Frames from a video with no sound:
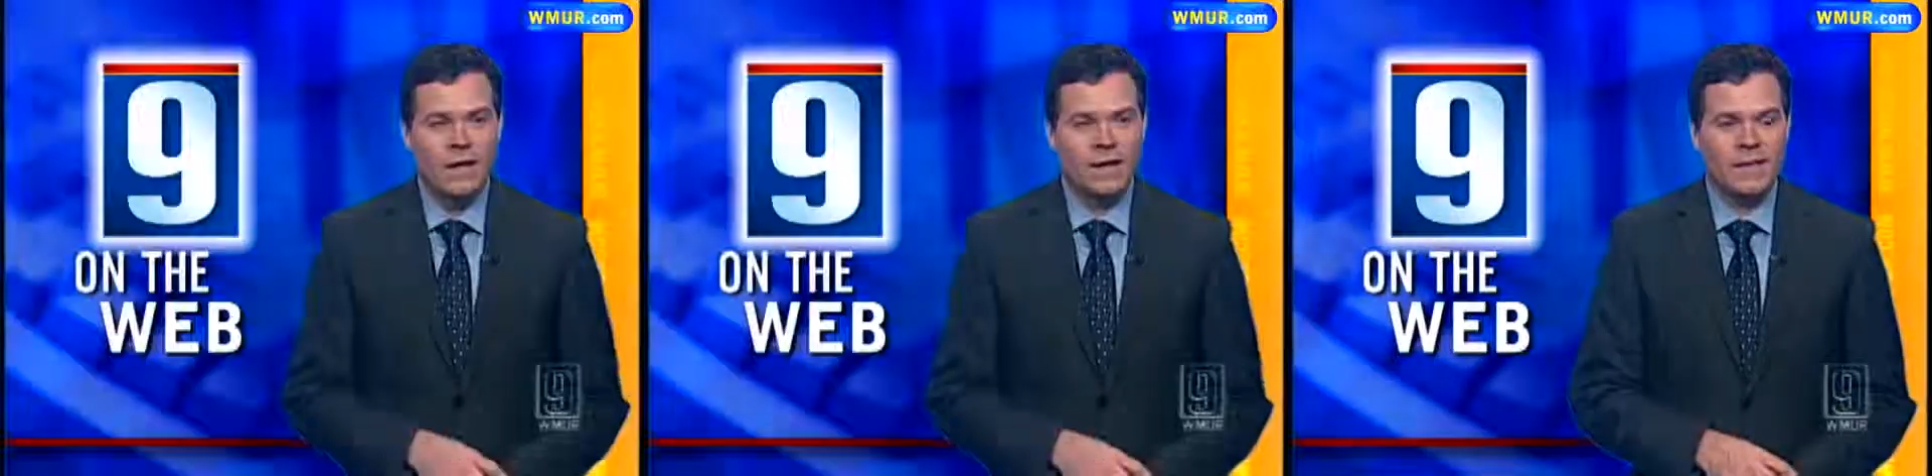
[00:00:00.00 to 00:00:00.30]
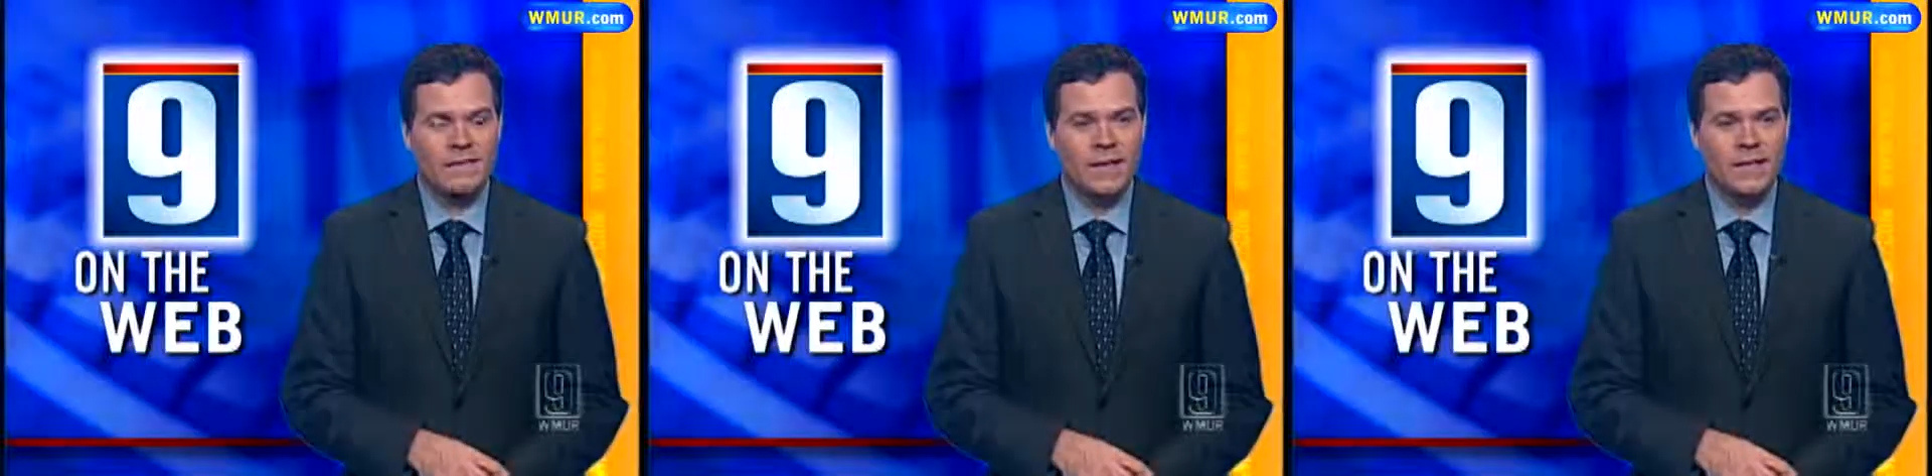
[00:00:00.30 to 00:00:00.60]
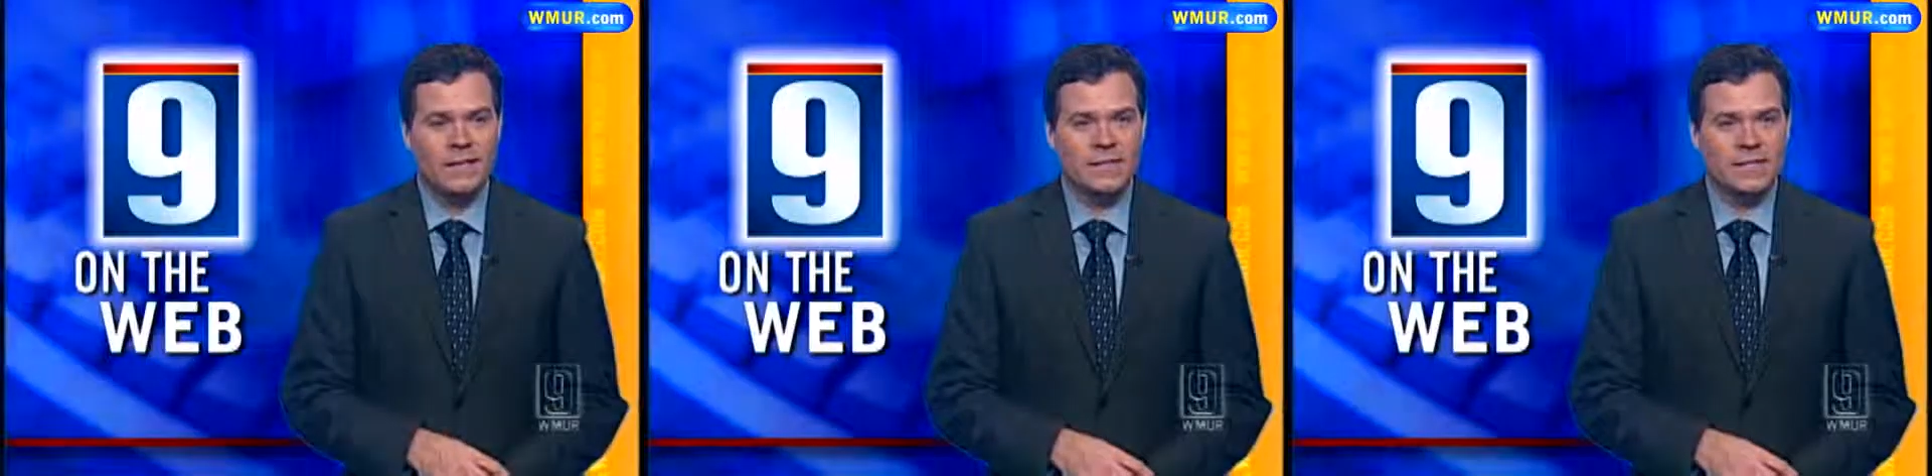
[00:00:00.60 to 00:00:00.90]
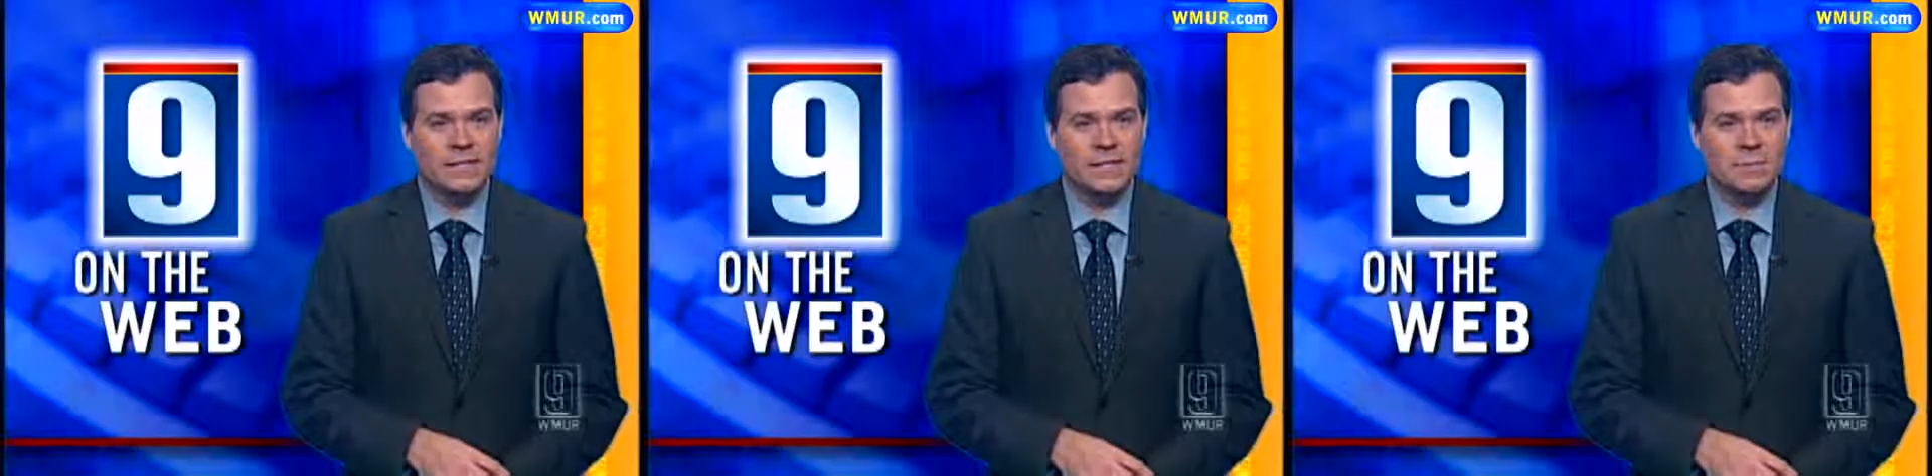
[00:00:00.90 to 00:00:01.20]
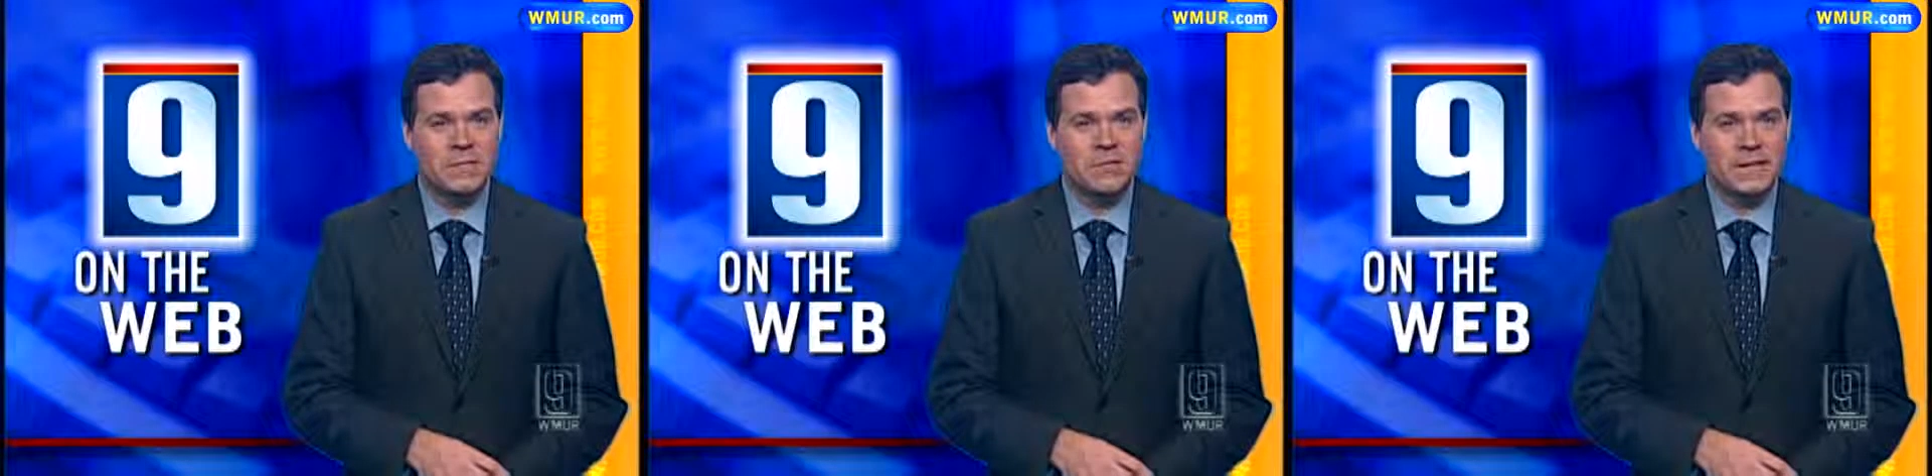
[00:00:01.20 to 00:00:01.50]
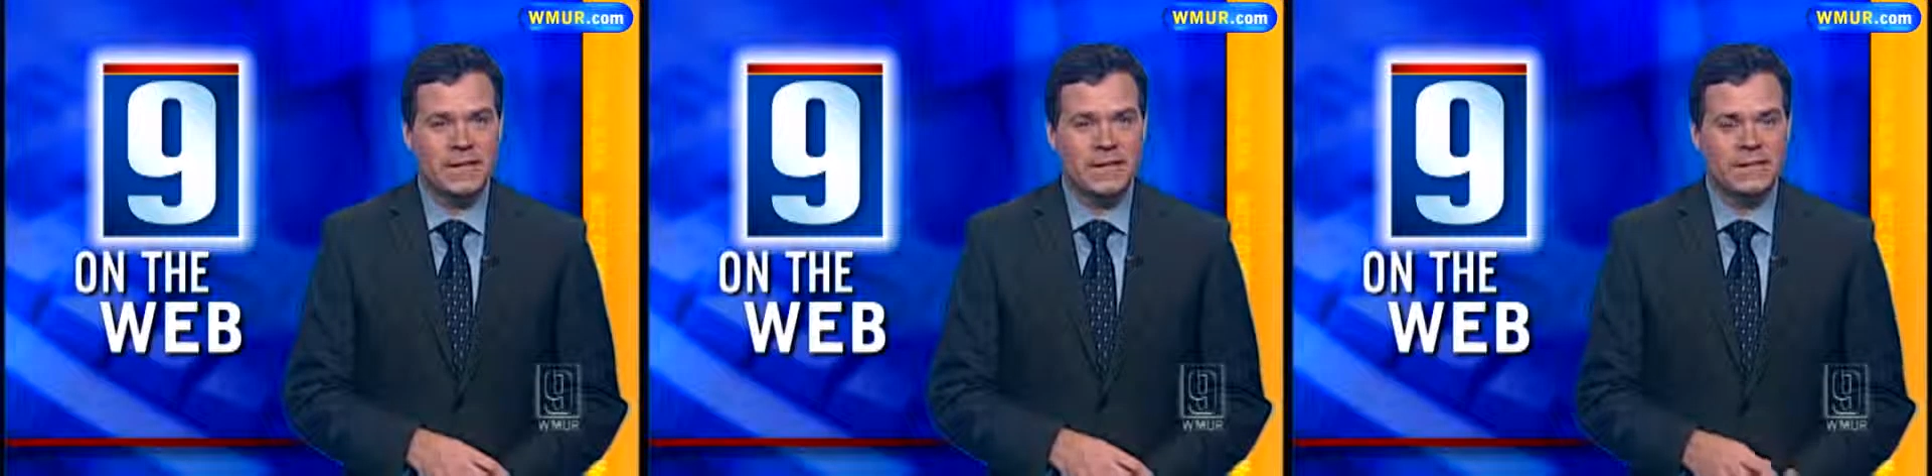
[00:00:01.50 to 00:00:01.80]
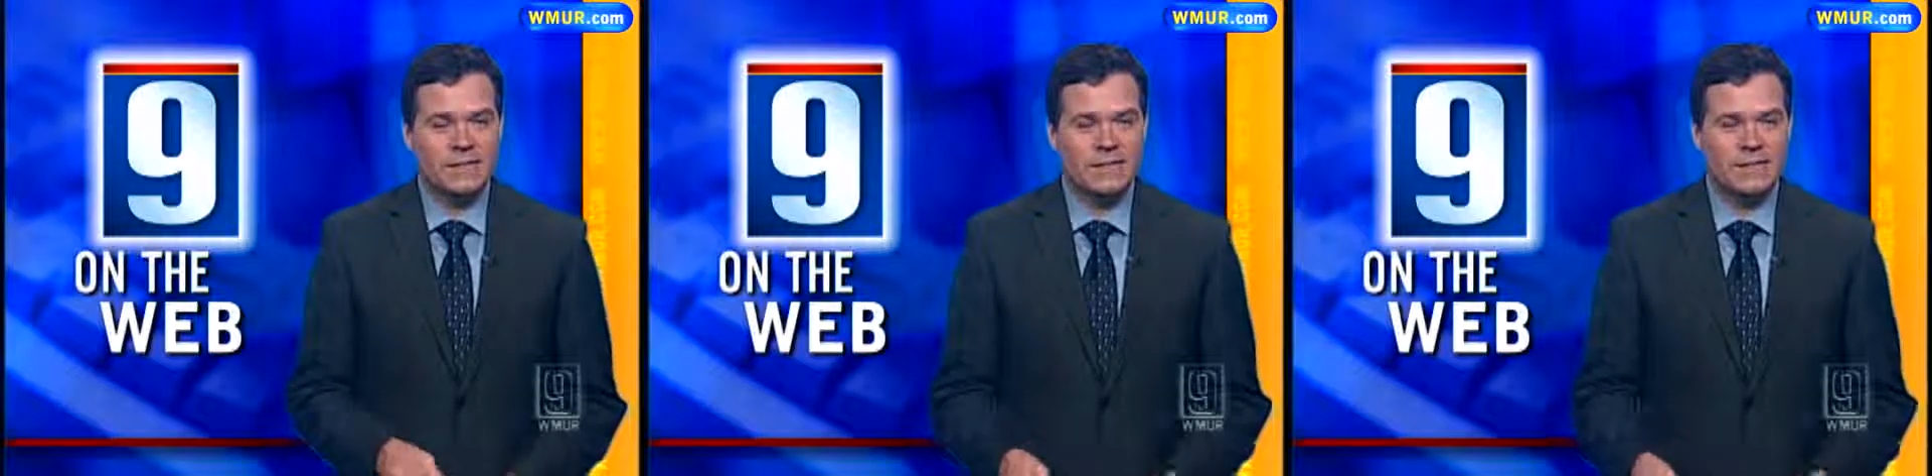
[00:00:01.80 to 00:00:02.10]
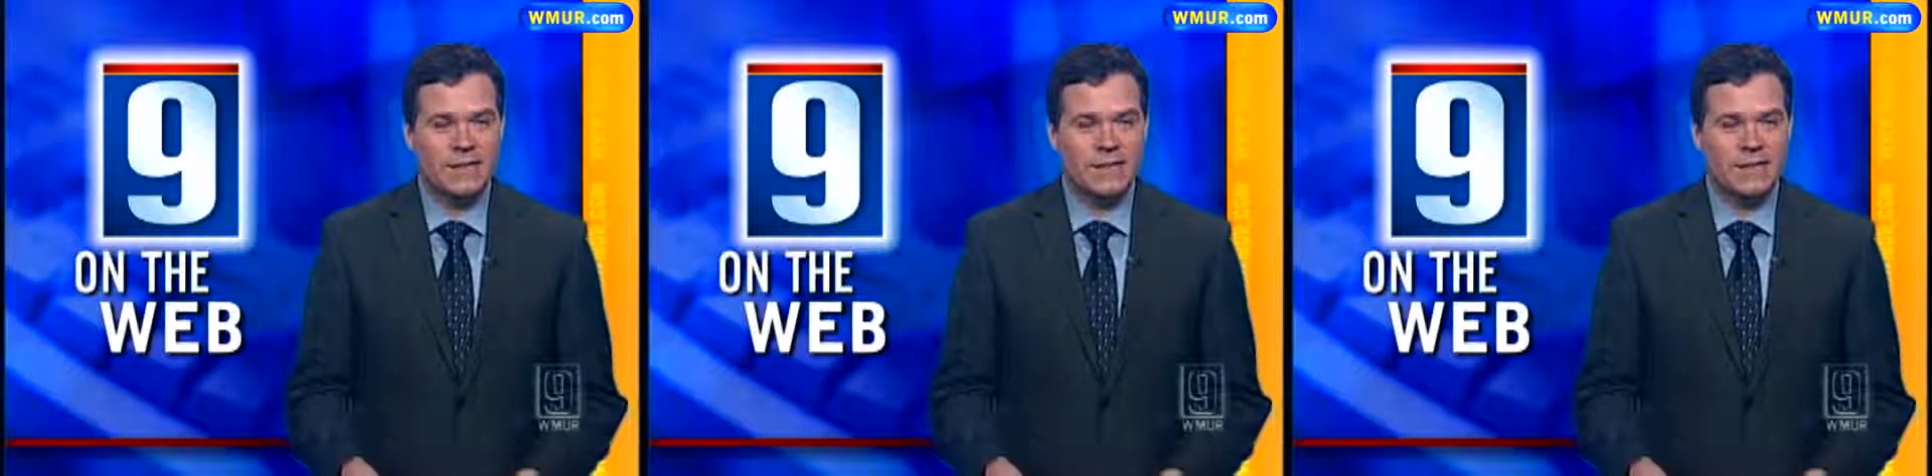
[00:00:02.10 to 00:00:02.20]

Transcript: Cascadden is set to be arraigned